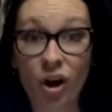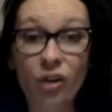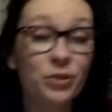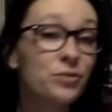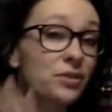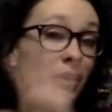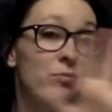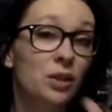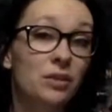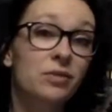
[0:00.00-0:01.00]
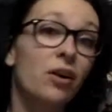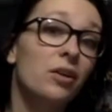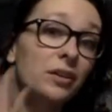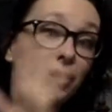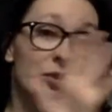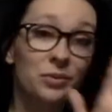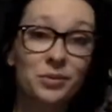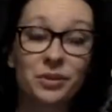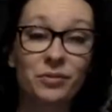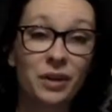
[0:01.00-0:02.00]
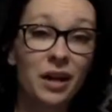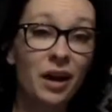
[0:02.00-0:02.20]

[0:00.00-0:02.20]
All your subjects, all inclusive.